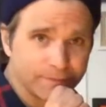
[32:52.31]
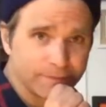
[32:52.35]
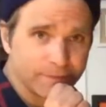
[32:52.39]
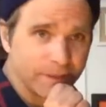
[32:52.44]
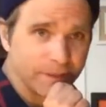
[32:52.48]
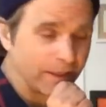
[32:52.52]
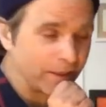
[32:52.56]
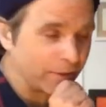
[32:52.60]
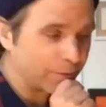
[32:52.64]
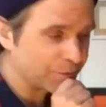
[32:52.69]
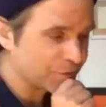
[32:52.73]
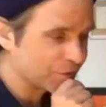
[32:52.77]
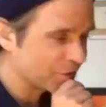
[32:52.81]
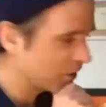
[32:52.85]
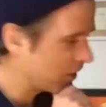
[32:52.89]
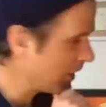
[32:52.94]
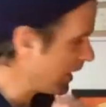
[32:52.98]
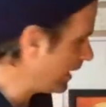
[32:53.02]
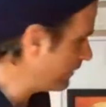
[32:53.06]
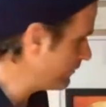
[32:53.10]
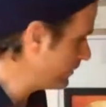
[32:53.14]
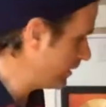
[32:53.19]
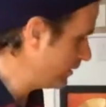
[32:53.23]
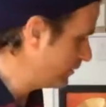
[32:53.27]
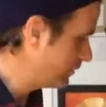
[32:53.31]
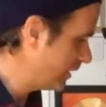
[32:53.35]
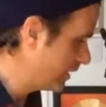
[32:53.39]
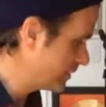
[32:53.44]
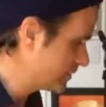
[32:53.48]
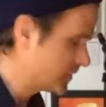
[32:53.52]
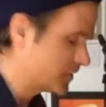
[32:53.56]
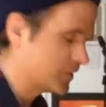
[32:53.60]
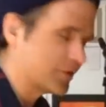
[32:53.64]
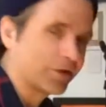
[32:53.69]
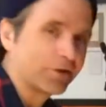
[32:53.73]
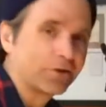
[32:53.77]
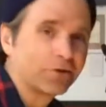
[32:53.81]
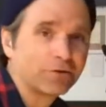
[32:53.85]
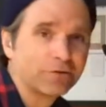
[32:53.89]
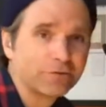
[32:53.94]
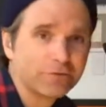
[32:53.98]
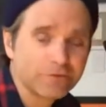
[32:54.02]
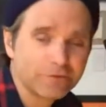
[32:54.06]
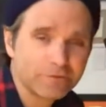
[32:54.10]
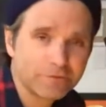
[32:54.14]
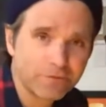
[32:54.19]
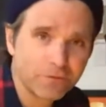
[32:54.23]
Uh, I was going to have it out as a single